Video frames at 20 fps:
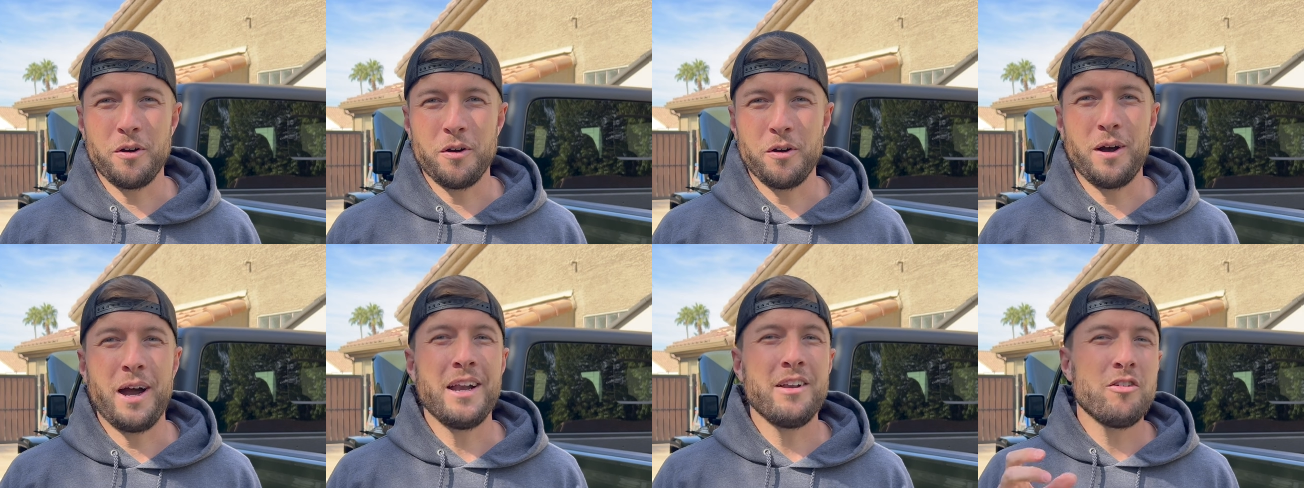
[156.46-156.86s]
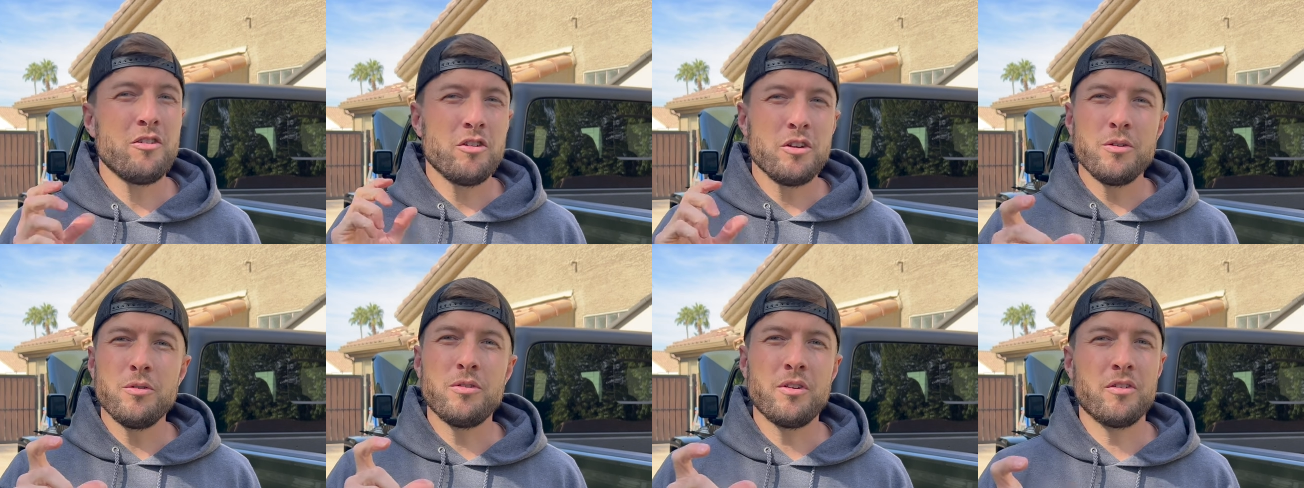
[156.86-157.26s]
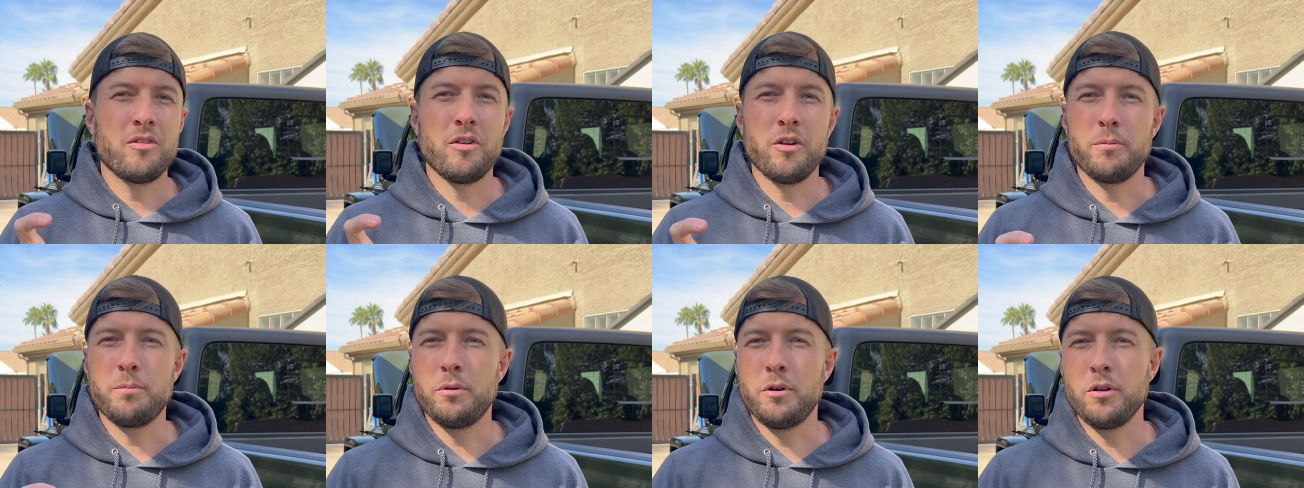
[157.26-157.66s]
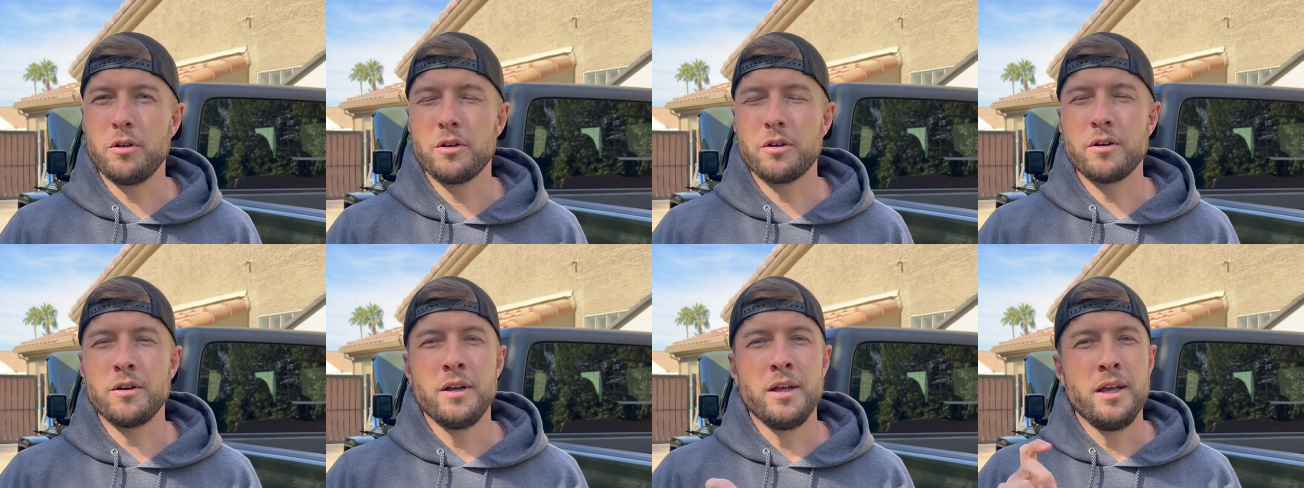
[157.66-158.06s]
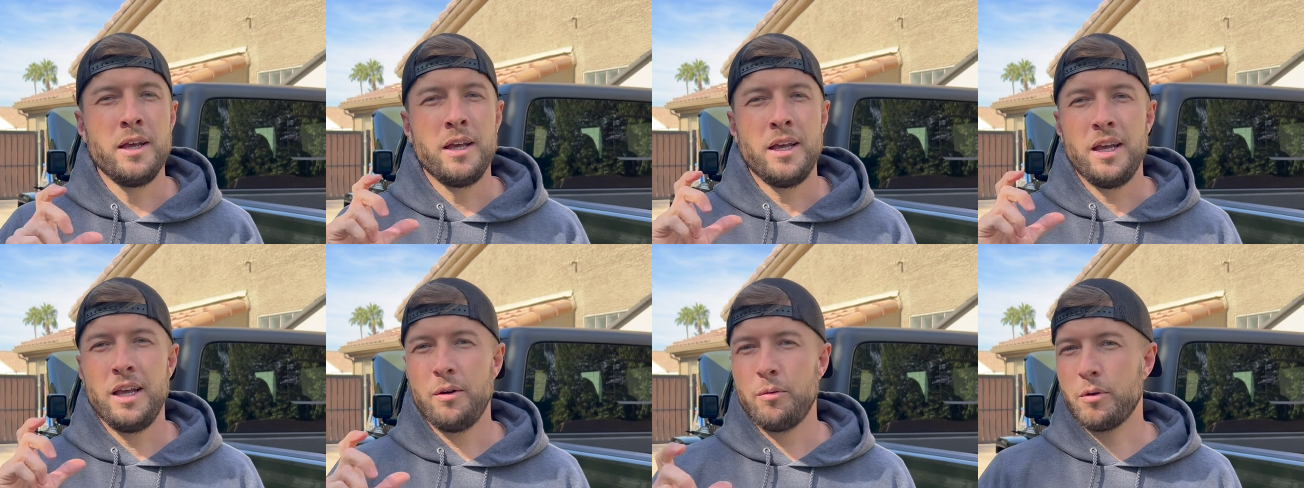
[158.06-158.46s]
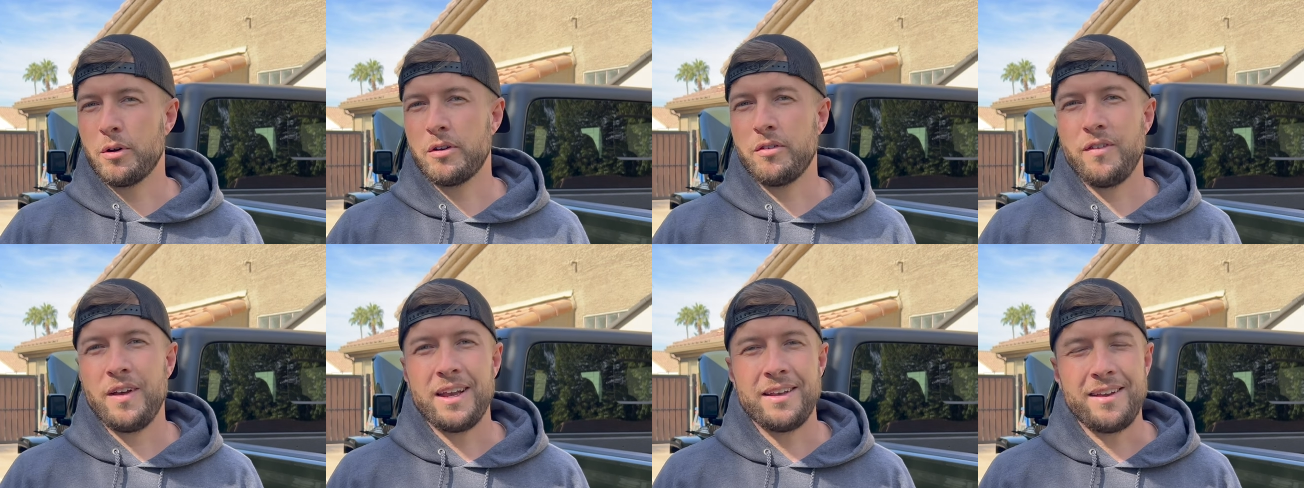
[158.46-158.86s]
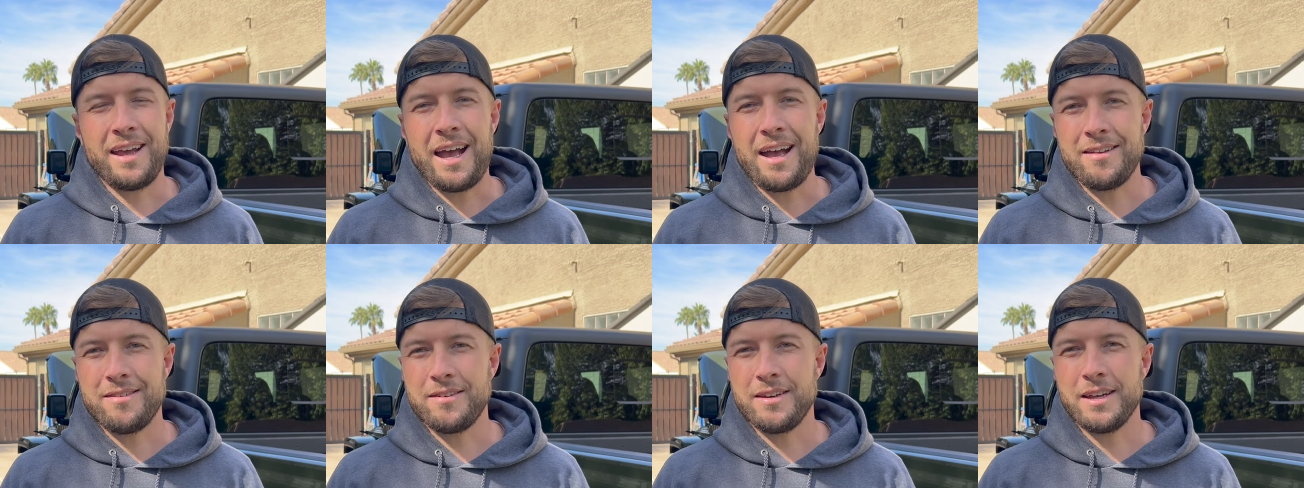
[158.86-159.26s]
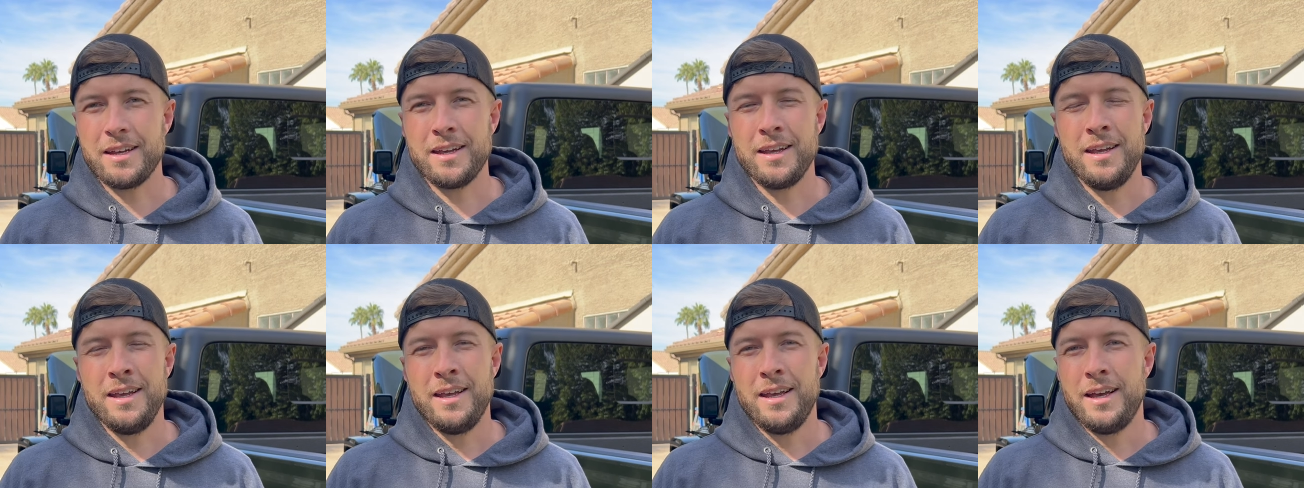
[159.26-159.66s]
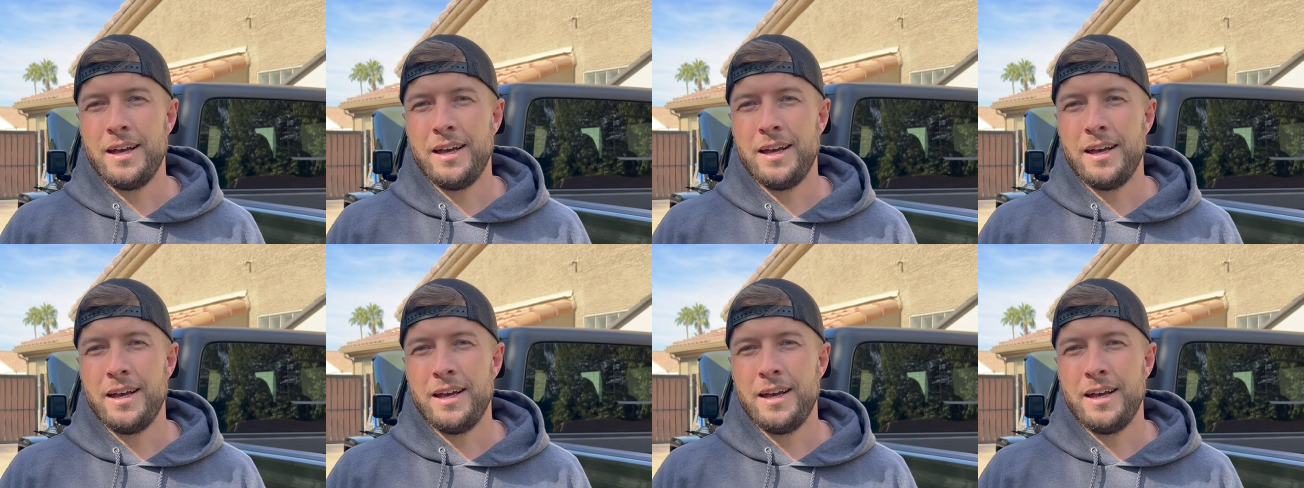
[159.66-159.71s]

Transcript: So I just used this little puller. It worked fantastic.